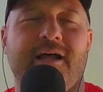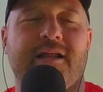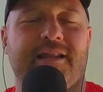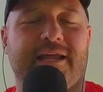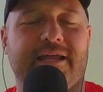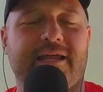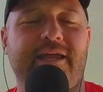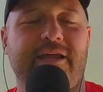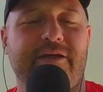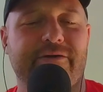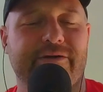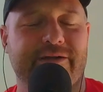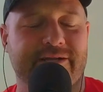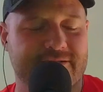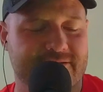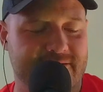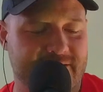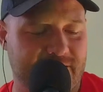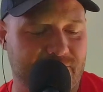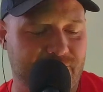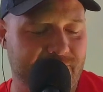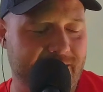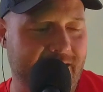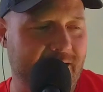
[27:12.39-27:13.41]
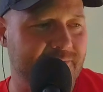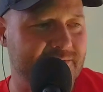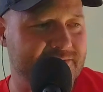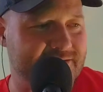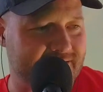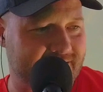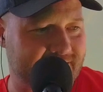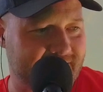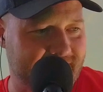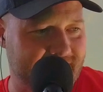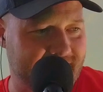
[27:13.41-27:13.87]
Like here it is. Like when I
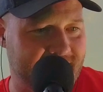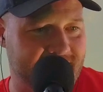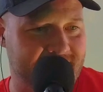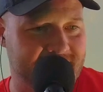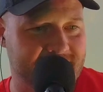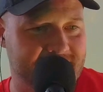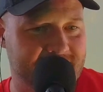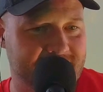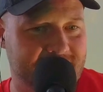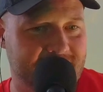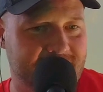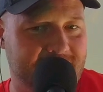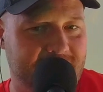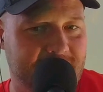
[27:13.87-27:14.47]
was a kid,